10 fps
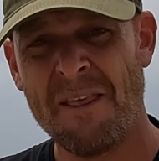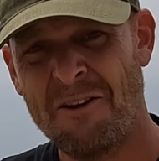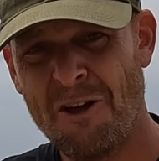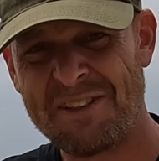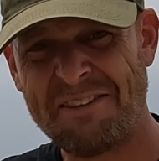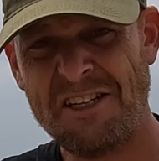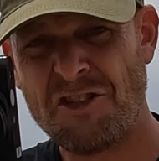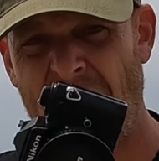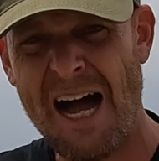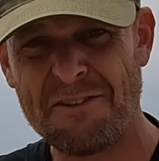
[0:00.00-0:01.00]
So let's get these
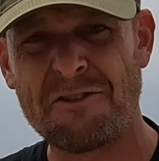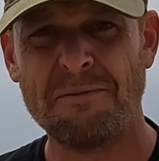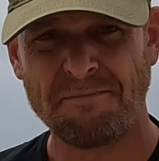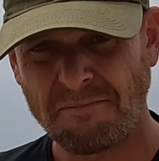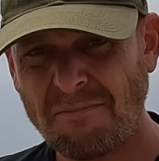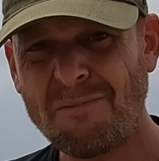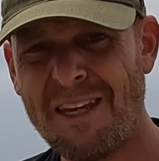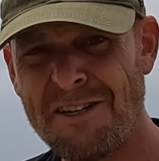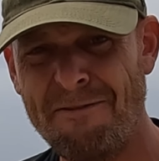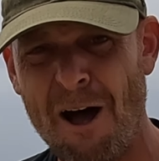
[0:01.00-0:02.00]
shots,
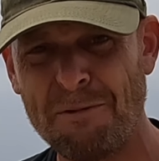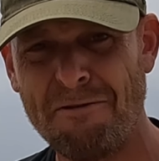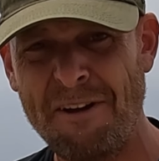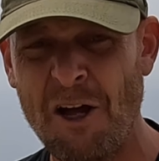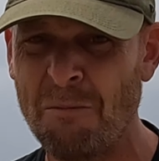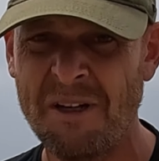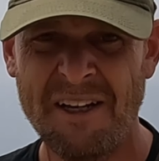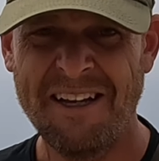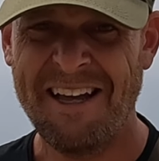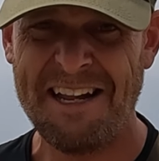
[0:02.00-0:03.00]
develop the film,
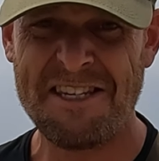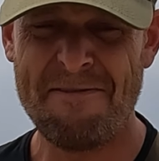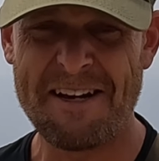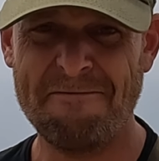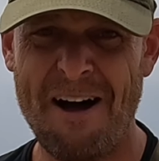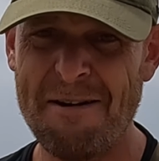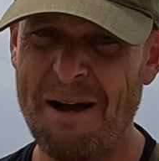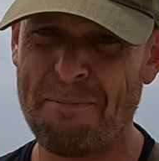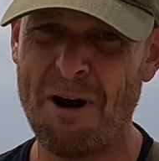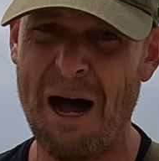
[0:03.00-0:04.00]
and see if I can find
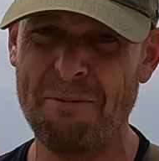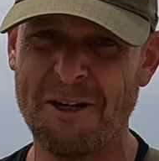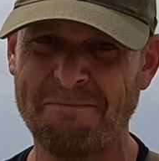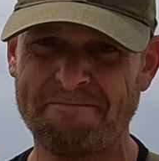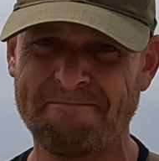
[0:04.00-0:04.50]
my problem.